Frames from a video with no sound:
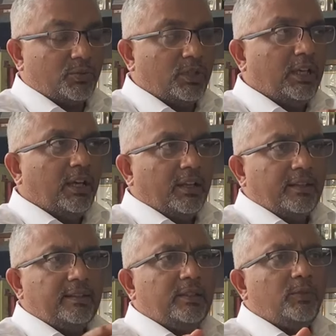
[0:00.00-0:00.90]
So
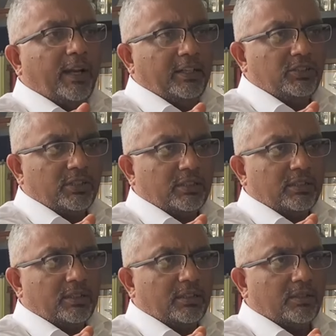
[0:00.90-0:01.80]
this is a new addition